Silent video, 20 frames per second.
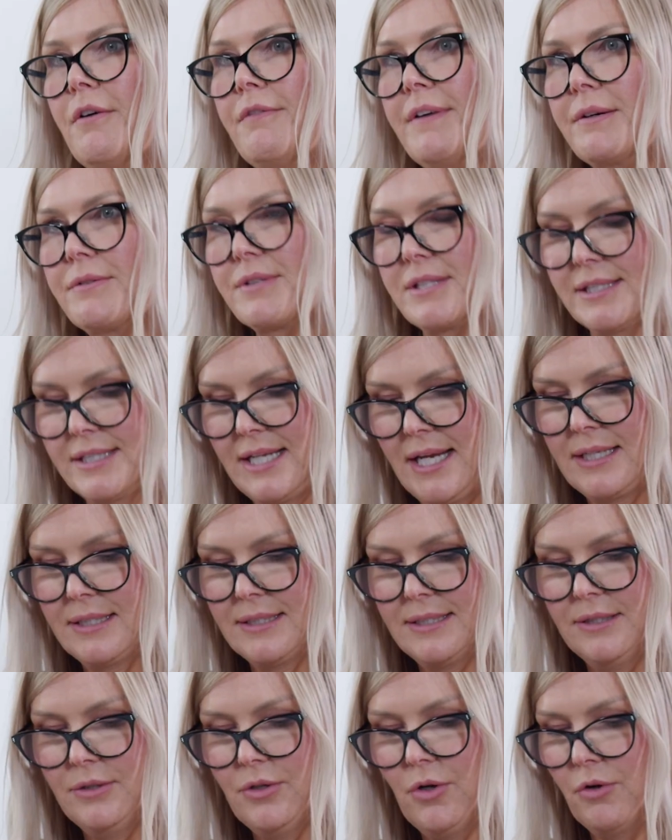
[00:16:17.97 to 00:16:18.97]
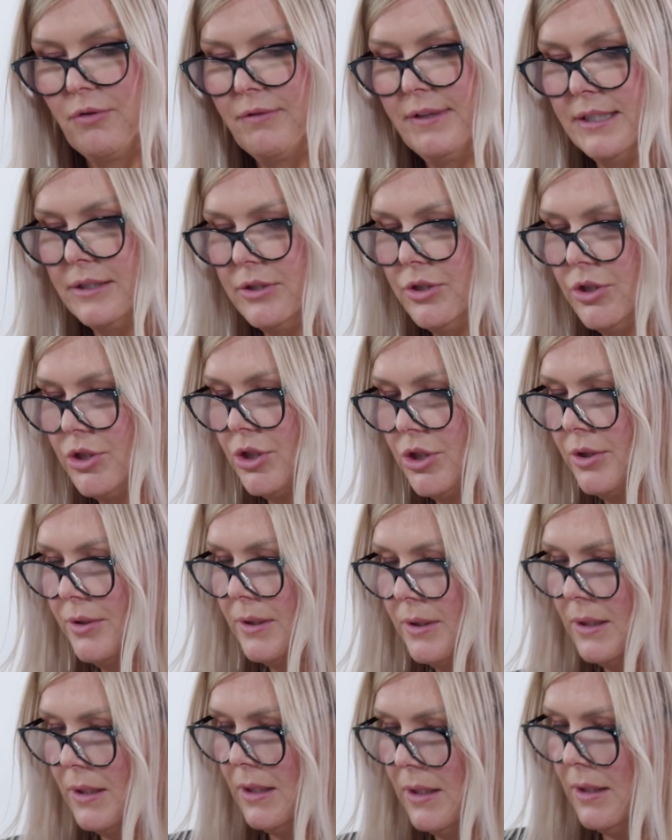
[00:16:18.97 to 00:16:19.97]
of outstanding orange,
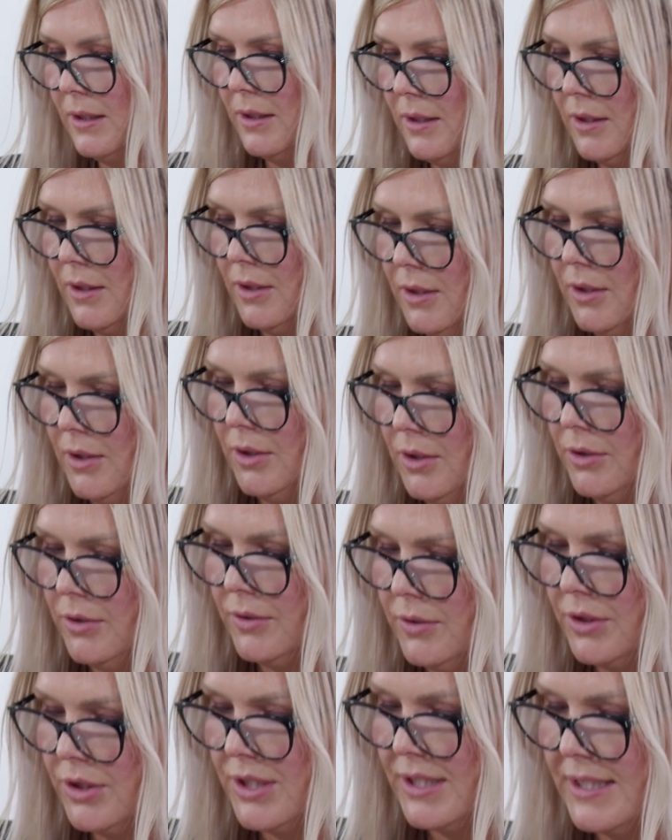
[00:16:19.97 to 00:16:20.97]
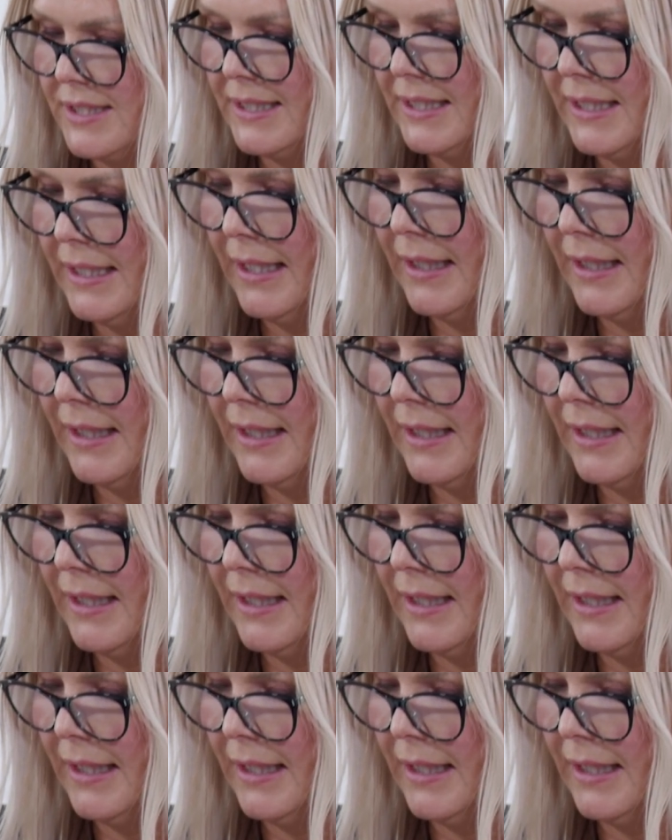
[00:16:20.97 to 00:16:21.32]
you can just see